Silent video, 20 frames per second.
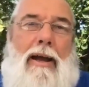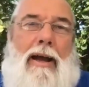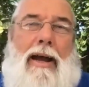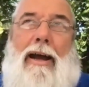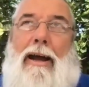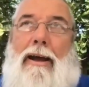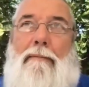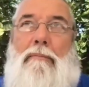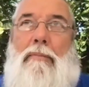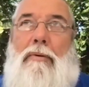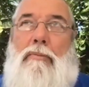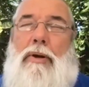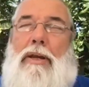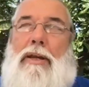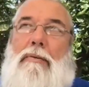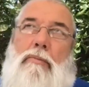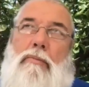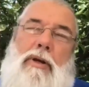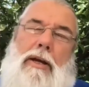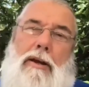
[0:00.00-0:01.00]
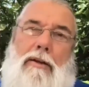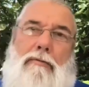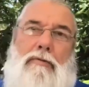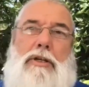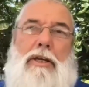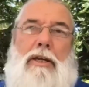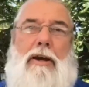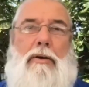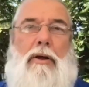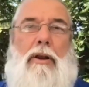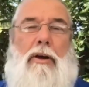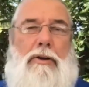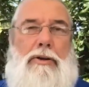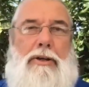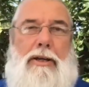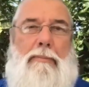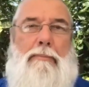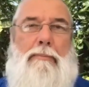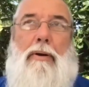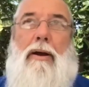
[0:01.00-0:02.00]
We can obviously go a lot
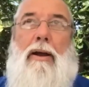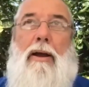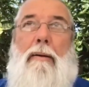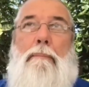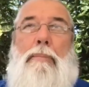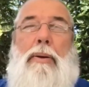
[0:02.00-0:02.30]
deeper.